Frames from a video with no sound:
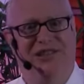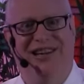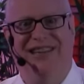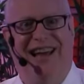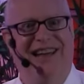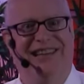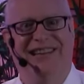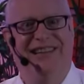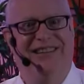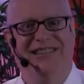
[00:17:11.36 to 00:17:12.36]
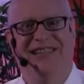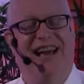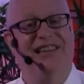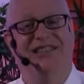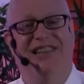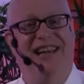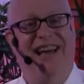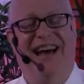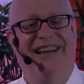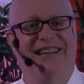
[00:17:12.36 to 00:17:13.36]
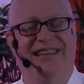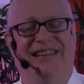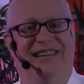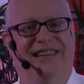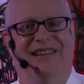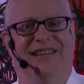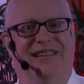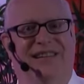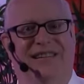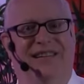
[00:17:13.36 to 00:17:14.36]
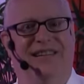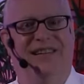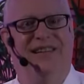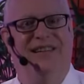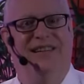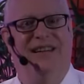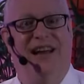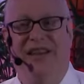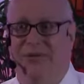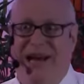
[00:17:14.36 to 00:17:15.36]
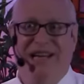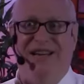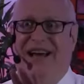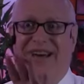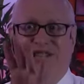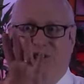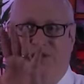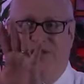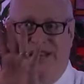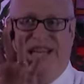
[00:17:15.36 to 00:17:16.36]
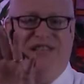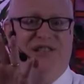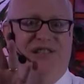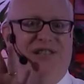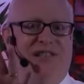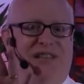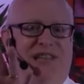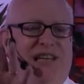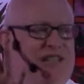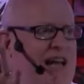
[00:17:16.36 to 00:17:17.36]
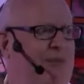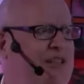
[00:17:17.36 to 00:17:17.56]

they're like, this guy is psychotic. And they recognize this is not what